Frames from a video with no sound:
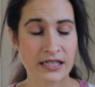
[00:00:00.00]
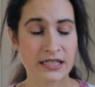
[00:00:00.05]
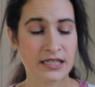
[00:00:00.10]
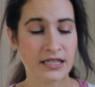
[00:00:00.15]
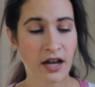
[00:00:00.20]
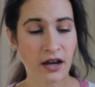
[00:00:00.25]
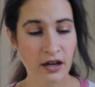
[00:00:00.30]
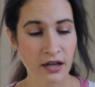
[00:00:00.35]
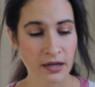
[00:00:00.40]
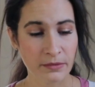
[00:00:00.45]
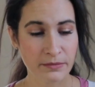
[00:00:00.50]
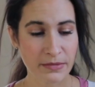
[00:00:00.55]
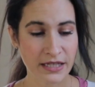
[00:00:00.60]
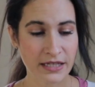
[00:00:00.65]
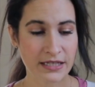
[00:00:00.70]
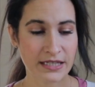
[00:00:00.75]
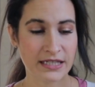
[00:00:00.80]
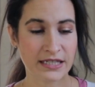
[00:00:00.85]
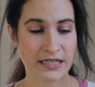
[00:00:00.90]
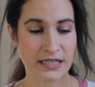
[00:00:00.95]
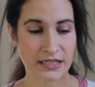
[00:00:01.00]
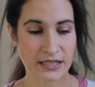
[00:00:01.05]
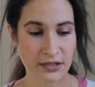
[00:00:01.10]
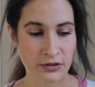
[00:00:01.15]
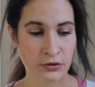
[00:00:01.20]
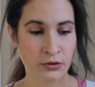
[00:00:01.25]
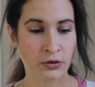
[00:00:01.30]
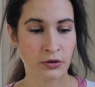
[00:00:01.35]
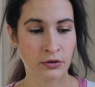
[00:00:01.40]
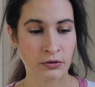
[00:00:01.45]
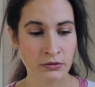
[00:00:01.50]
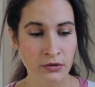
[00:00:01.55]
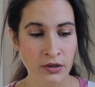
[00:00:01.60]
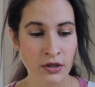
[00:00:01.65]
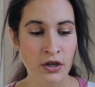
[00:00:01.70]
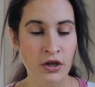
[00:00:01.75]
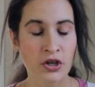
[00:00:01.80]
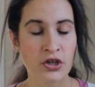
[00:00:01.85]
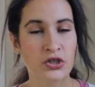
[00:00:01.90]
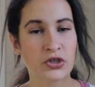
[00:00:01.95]
It's not gonna be seasonal,
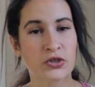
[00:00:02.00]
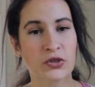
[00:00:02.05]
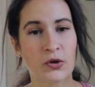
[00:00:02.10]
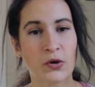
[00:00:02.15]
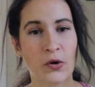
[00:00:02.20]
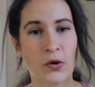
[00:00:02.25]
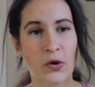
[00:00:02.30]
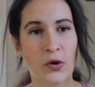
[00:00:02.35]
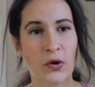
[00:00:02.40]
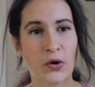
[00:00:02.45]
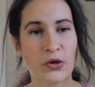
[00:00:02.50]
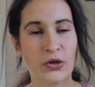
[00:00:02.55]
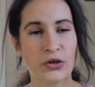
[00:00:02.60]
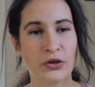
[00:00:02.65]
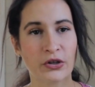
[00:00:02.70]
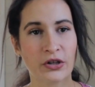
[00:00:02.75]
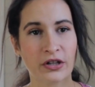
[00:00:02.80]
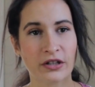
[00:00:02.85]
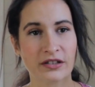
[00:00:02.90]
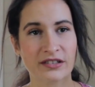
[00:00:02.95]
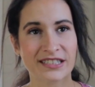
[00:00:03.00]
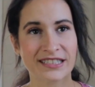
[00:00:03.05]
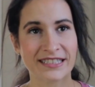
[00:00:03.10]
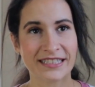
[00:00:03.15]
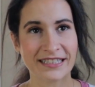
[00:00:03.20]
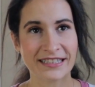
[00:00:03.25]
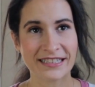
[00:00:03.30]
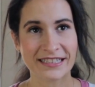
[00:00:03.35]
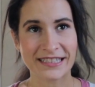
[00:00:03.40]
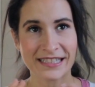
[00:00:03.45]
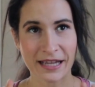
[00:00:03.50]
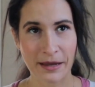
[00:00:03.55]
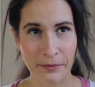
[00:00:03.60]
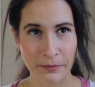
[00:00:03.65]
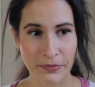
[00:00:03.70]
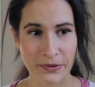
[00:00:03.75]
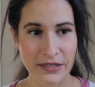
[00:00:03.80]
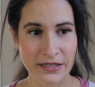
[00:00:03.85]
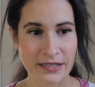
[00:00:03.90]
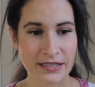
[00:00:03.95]
so you'll see the same
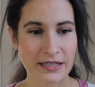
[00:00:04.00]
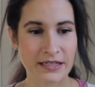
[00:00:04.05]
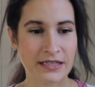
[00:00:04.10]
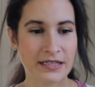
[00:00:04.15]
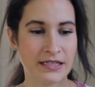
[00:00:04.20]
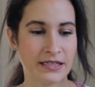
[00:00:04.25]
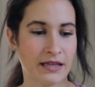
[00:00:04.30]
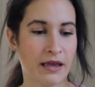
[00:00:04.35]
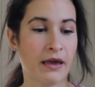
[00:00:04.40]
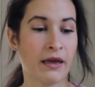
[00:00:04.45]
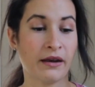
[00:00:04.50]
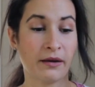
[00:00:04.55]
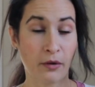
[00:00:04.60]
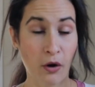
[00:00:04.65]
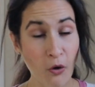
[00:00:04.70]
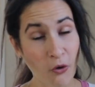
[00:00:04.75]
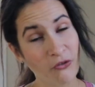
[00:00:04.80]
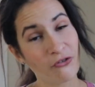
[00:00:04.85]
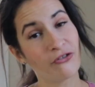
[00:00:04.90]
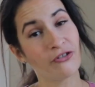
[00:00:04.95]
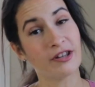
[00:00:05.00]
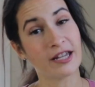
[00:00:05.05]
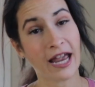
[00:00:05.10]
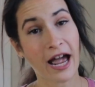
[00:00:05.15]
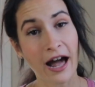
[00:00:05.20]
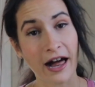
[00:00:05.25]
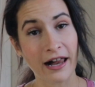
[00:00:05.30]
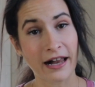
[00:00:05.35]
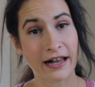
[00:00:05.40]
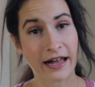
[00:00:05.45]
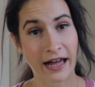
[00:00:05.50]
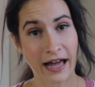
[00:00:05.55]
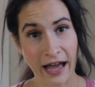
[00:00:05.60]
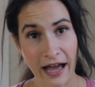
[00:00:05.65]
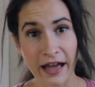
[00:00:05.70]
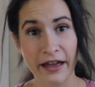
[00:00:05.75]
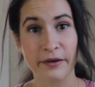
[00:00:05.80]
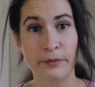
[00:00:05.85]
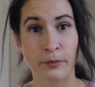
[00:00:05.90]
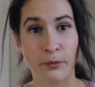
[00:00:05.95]
pieces, and hopefully I'll
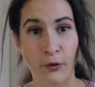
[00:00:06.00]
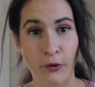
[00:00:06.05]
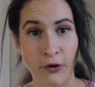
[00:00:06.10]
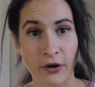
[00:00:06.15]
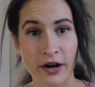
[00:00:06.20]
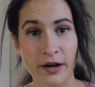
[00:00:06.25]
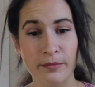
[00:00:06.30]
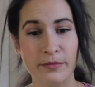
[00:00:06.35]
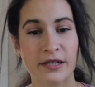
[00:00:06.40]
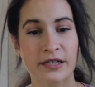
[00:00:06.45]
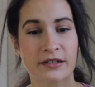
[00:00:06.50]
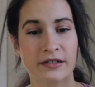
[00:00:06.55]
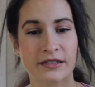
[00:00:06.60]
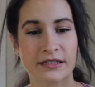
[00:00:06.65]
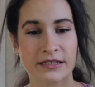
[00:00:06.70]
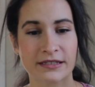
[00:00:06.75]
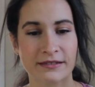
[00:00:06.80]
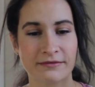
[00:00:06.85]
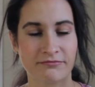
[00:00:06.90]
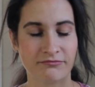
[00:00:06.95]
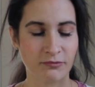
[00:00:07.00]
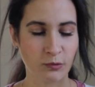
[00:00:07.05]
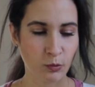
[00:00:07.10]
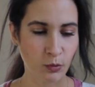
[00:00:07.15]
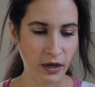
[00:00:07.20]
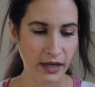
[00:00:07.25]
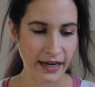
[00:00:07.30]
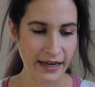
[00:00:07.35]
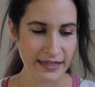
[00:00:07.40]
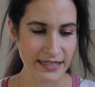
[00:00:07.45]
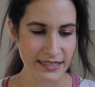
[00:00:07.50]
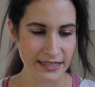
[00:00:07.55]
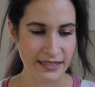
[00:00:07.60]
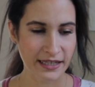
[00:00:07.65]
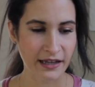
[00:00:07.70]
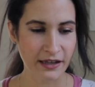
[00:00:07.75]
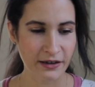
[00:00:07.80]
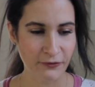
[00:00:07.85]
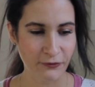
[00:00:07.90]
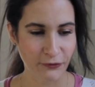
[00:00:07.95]
add more, because what I
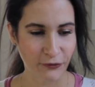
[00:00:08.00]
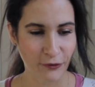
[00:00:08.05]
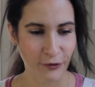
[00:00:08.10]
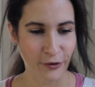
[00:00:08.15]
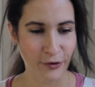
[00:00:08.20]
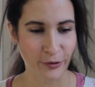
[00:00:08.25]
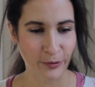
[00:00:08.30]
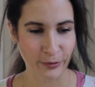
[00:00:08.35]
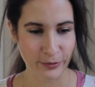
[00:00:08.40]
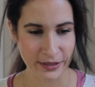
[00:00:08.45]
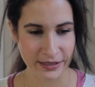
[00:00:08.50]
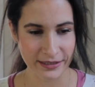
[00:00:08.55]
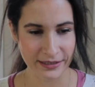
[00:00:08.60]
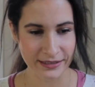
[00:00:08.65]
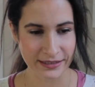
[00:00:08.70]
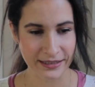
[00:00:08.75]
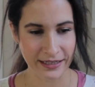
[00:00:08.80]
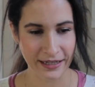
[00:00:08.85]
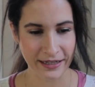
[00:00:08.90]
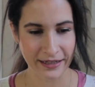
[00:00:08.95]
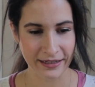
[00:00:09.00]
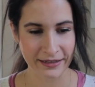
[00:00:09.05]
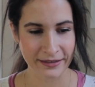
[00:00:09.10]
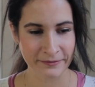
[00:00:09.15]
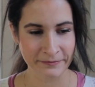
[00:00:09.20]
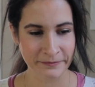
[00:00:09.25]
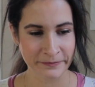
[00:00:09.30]
stand for with this like